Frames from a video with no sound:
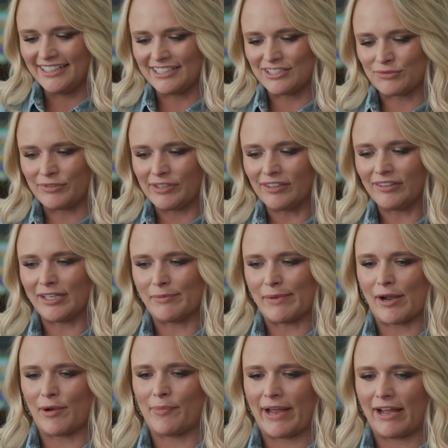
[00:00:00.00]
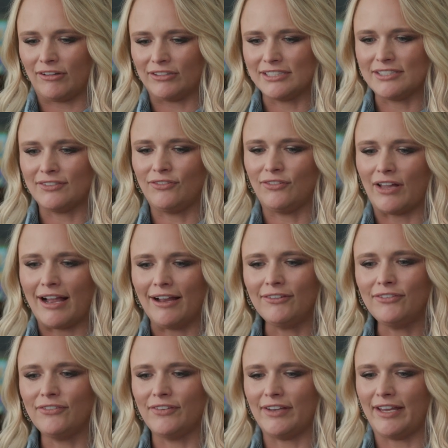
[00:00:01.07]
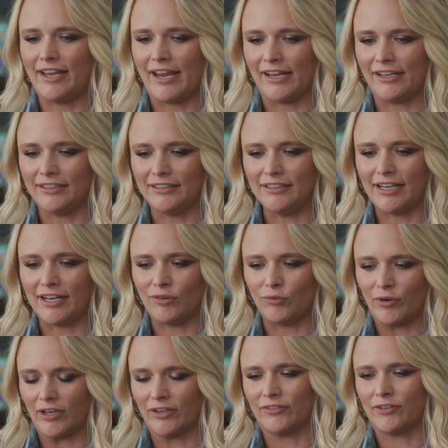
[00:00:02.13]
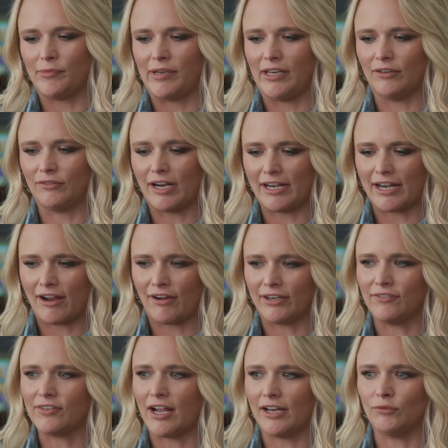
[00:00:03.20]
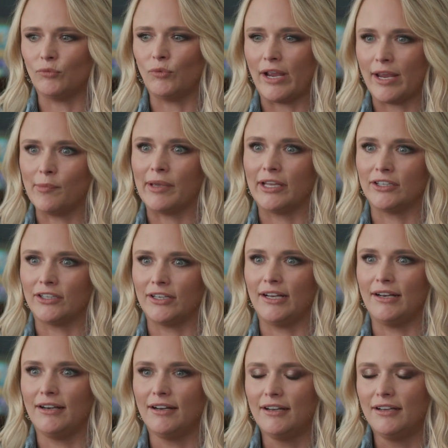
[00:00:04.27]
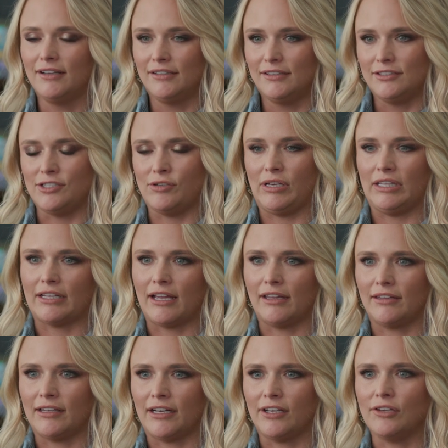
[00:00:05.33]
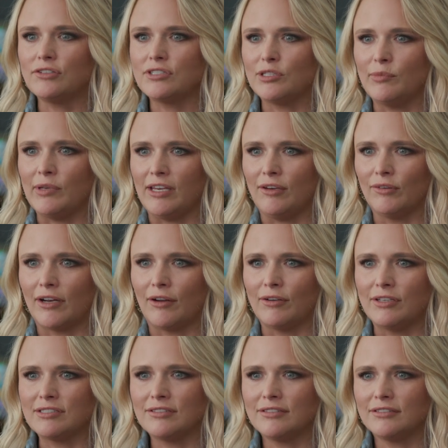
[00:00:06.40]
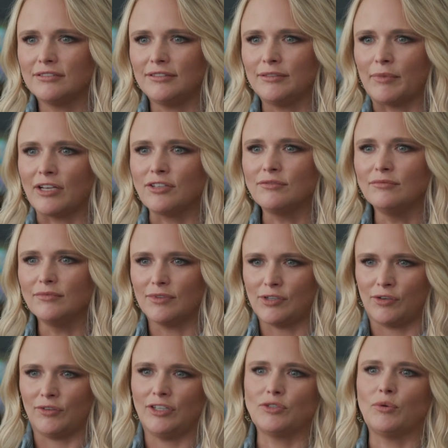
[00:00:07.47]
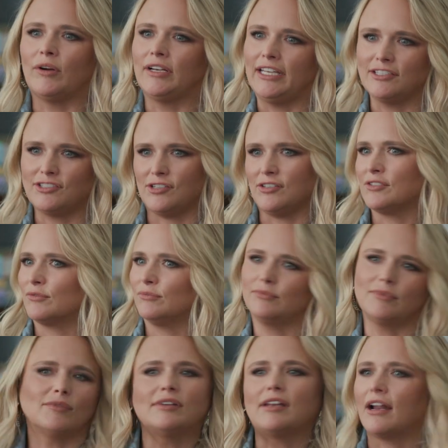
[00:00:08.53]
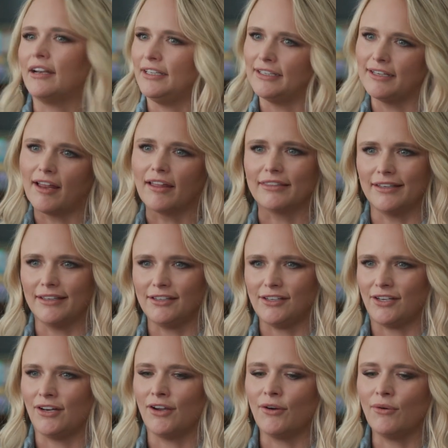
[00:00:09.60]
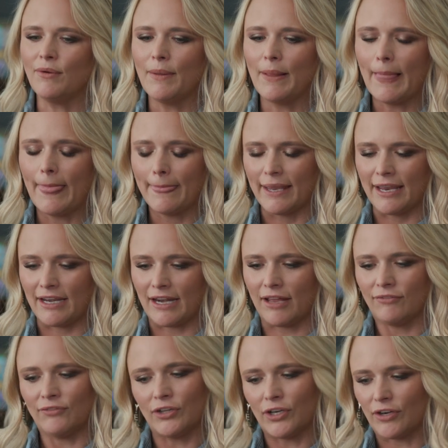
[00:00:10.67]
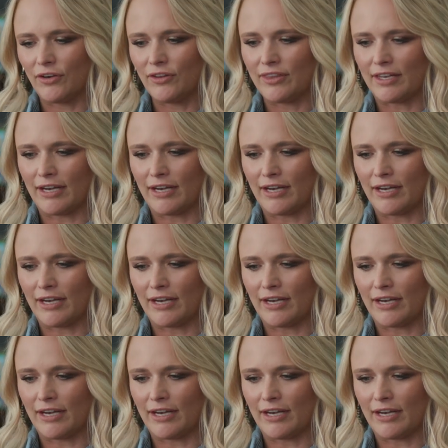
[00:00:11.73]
It's really about balance of life and, and work for me right now, and I've gotten way better at doing that than I used to be when I was in my early twenties, just ninety to nothing, you know? And I've learned